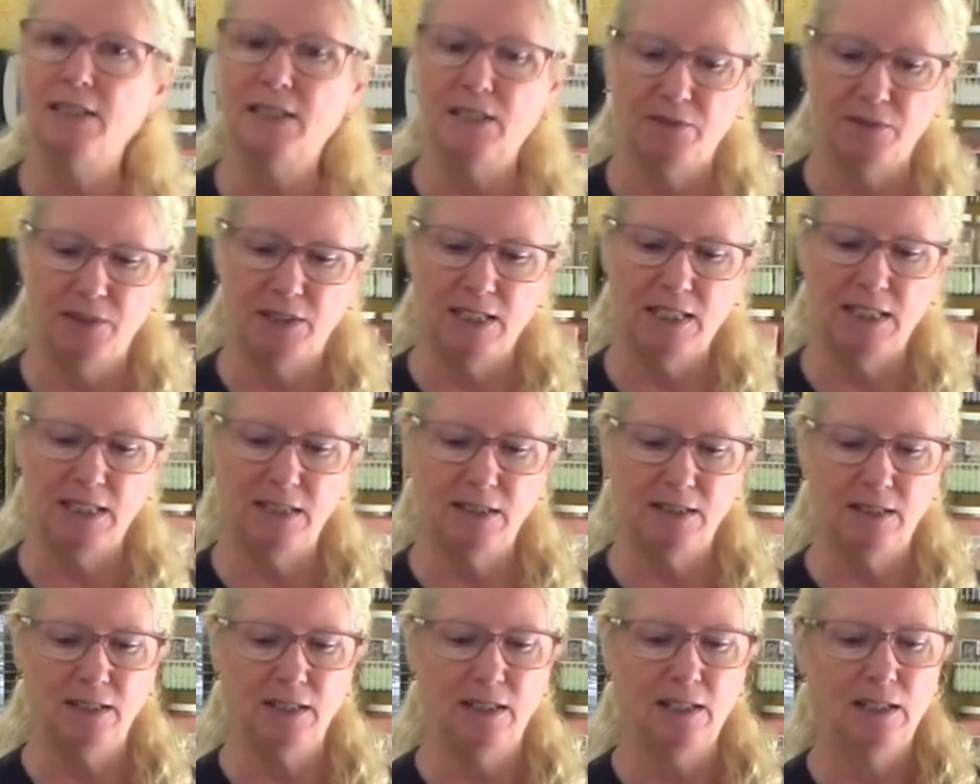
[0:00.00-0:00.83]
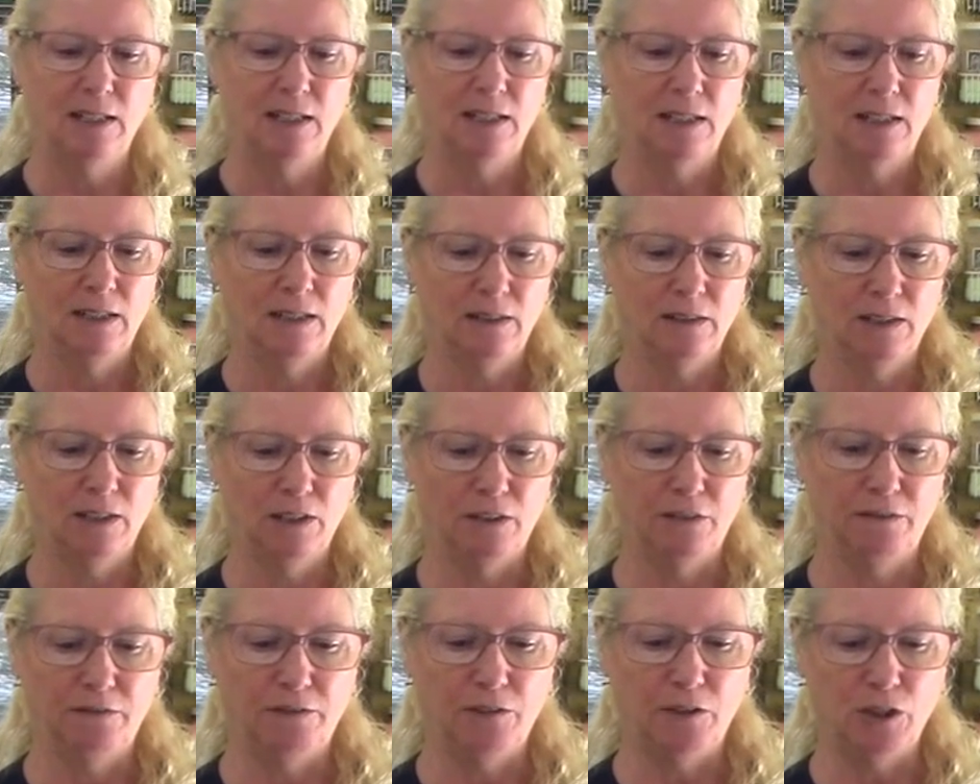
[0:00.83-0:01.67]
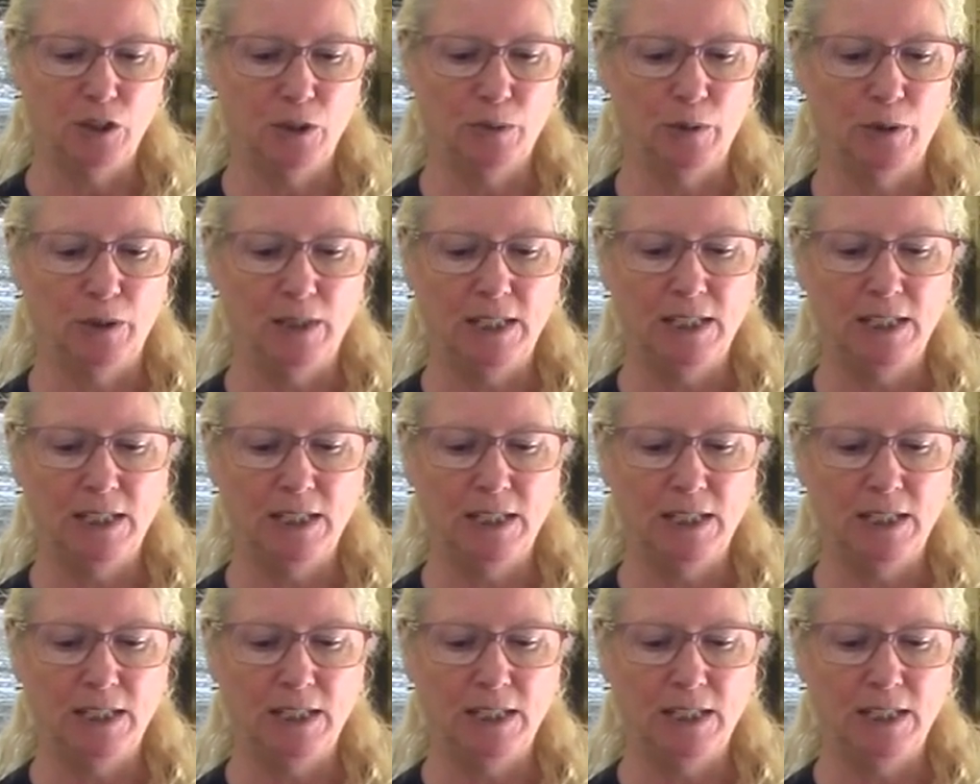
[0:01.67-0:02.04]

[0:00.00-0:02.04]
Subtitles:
of these little fusible